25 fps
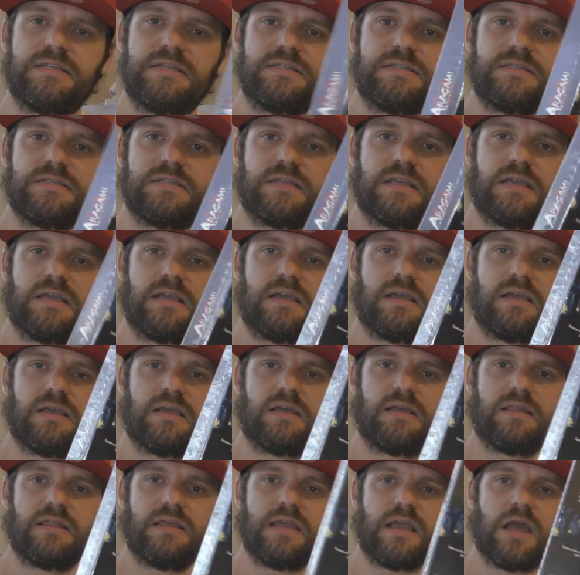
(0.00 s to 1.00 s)
is
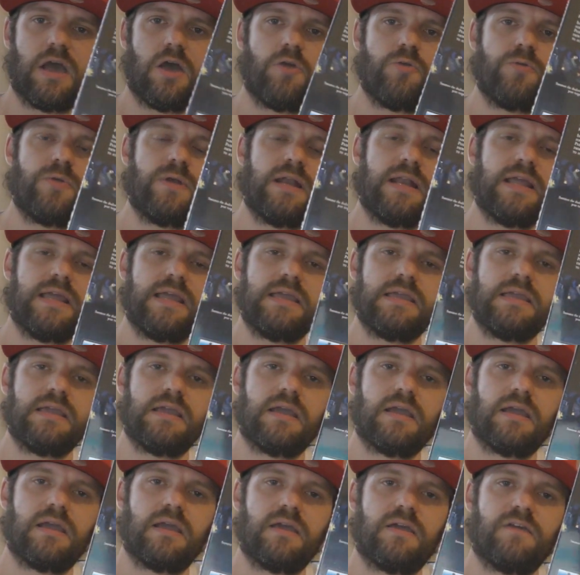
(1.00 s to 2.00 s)
the only
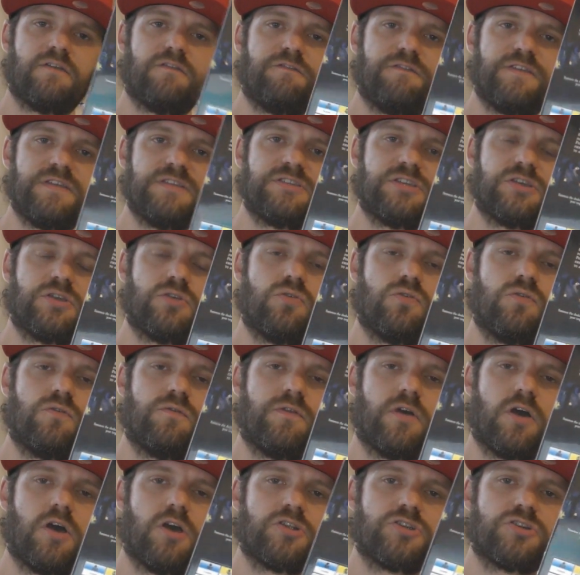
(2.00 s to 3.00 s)
physical
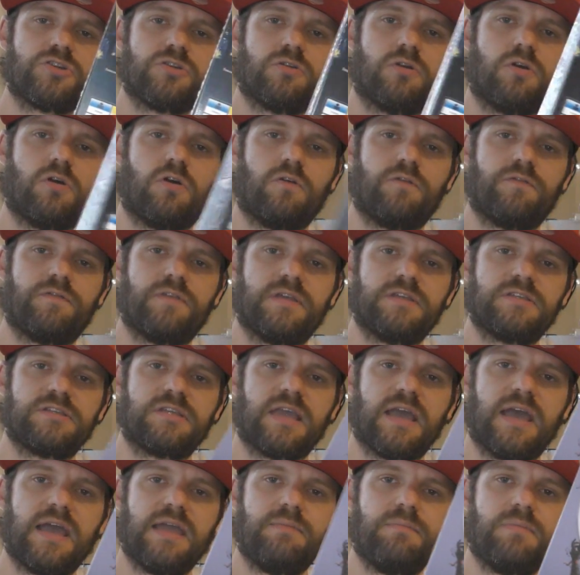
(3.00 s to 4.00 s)
version of this
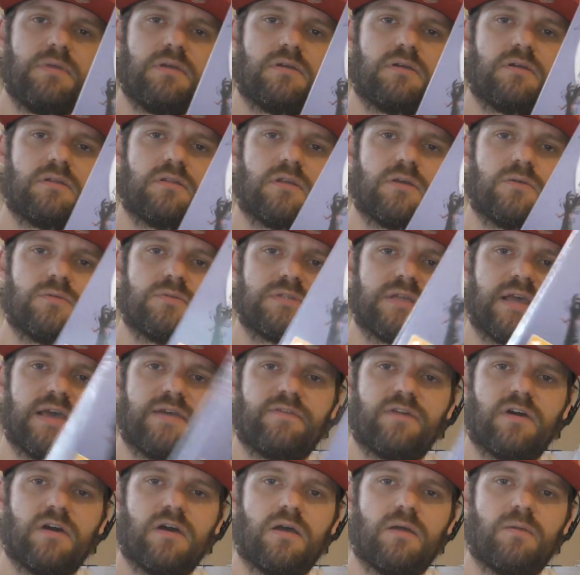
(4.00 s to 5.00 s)
game that was
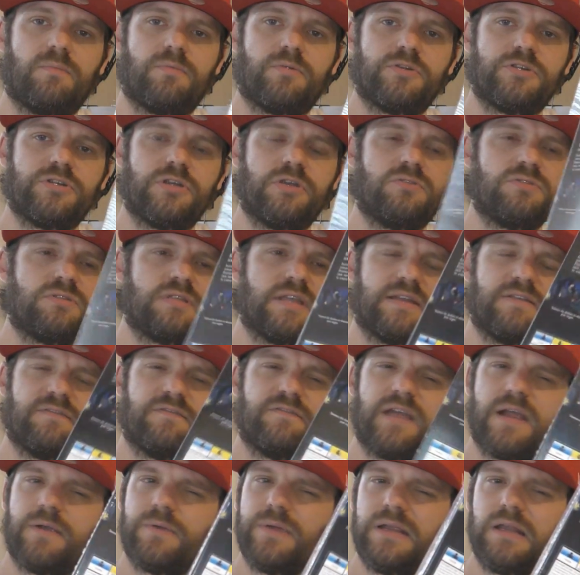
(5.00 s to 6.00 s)
ever produced in
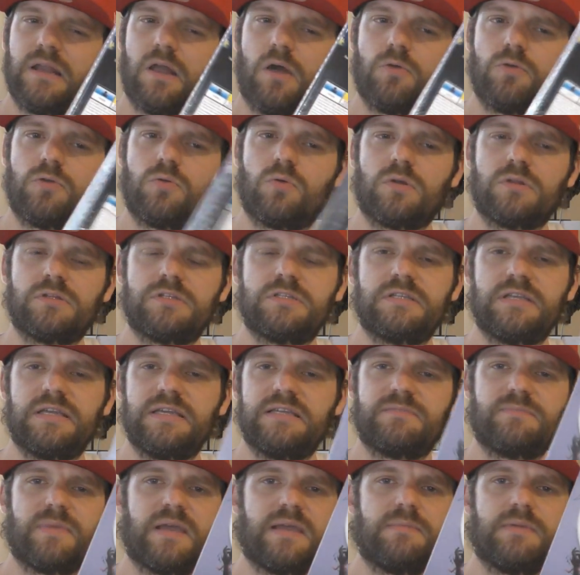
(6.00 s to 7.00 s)
very low
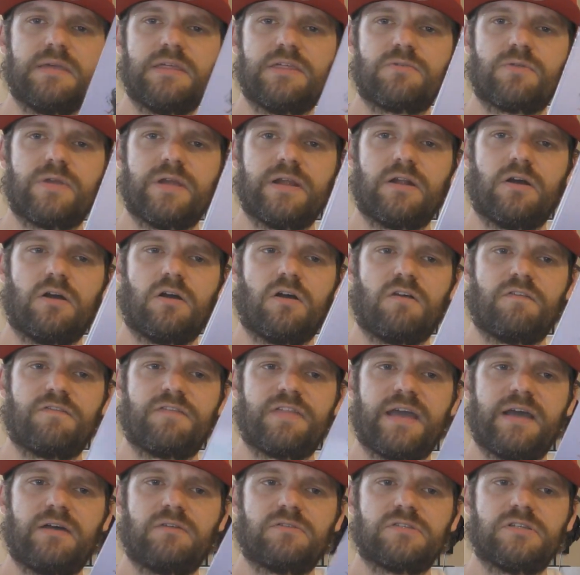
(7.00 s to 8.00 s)
quantities, maybe
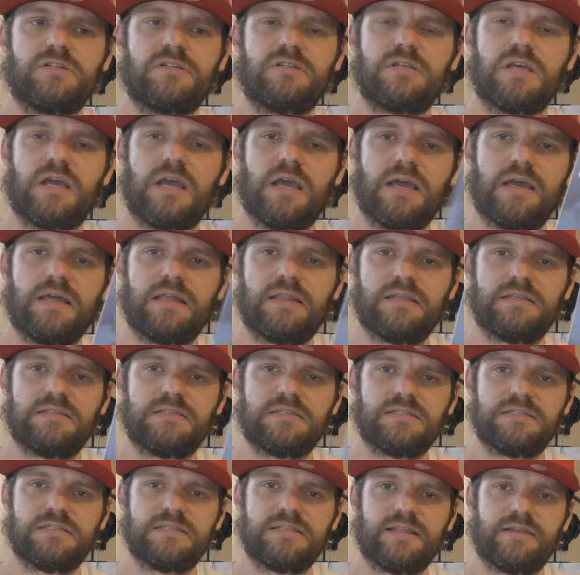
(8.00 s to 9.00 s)
3,500.
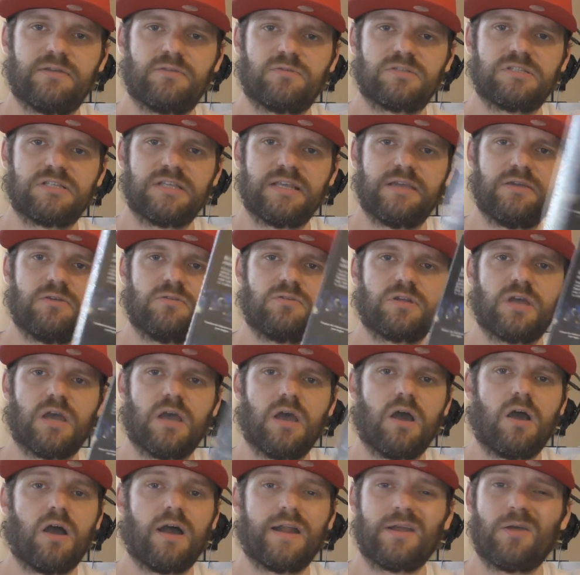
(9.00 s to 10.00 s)
This is still sealed.
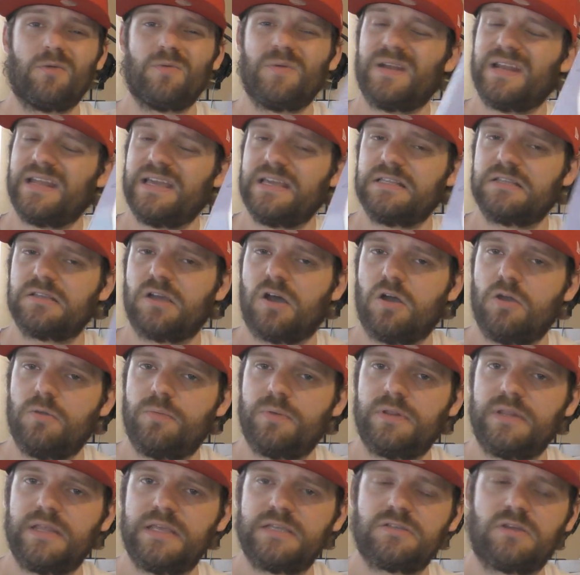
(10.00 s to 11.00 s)
I don't need to
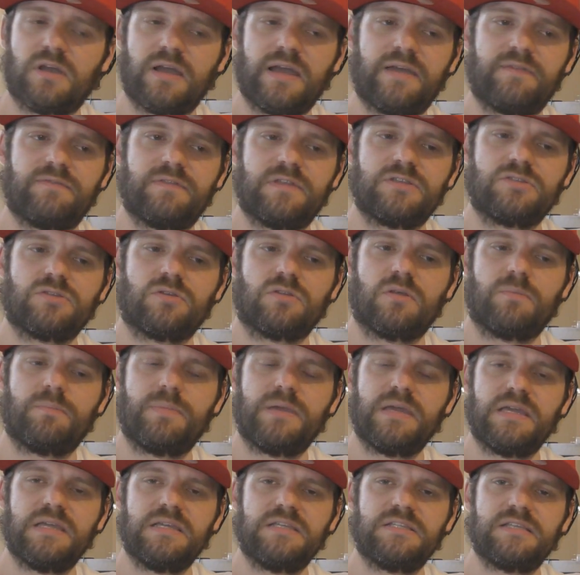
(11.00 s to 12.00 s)
open this, I have this on the
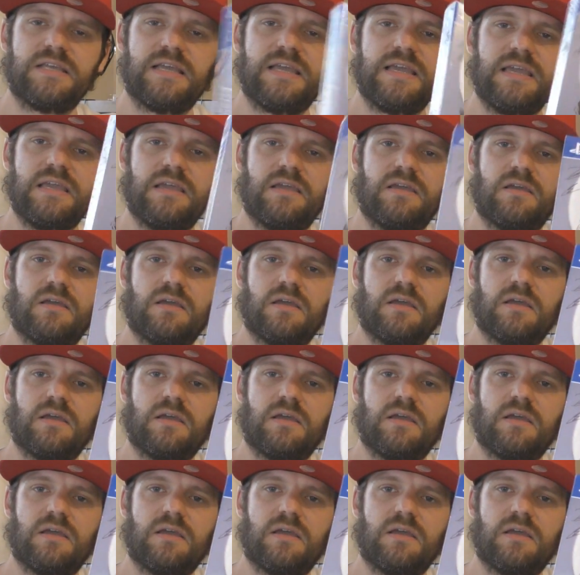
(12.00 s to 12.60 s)
PC,